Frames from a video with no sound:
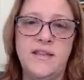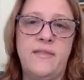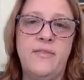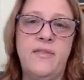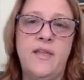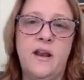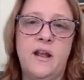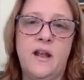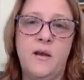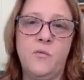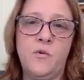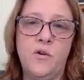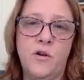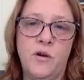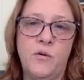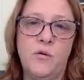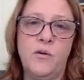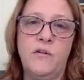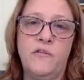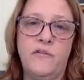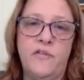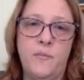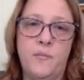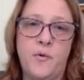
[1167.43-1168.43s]
And then I will go
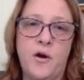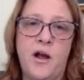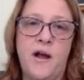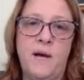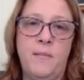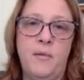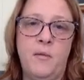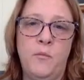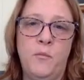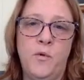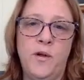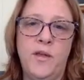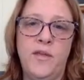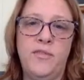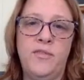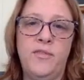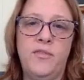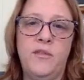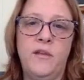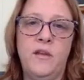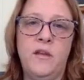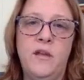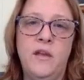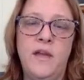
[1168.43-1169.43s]
over the problem with
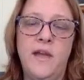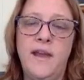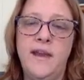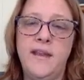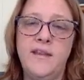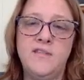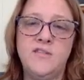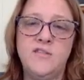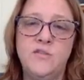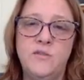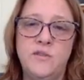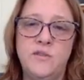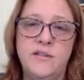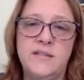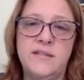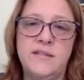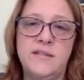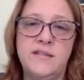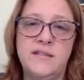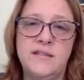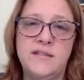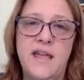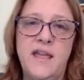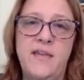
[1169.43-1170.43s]
any students
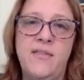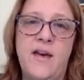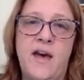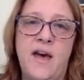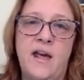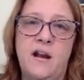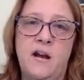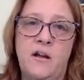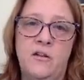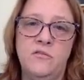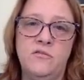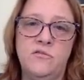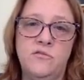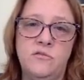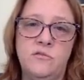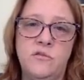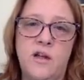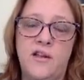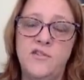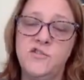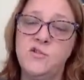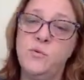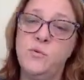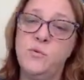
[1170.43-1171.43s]
that say that.
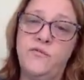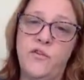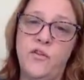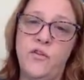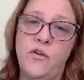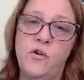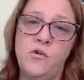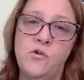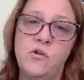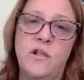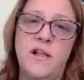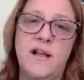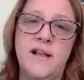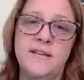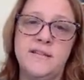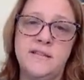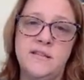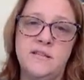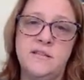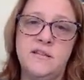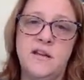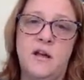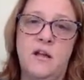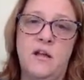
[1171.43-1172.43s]
I'll do it for the whole class
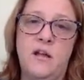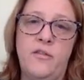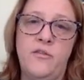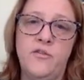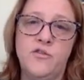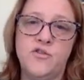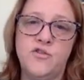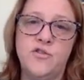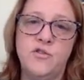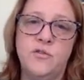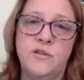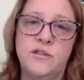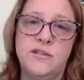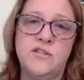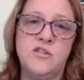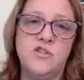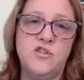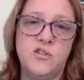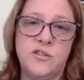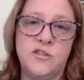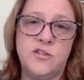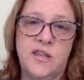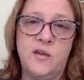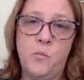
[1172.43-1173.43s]
and tell other students to
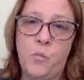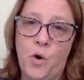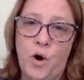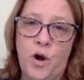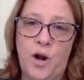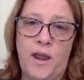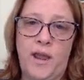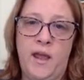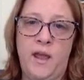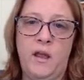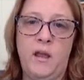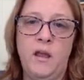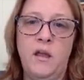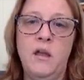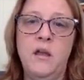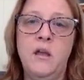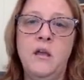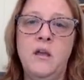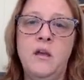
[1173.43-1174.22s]
just keep working.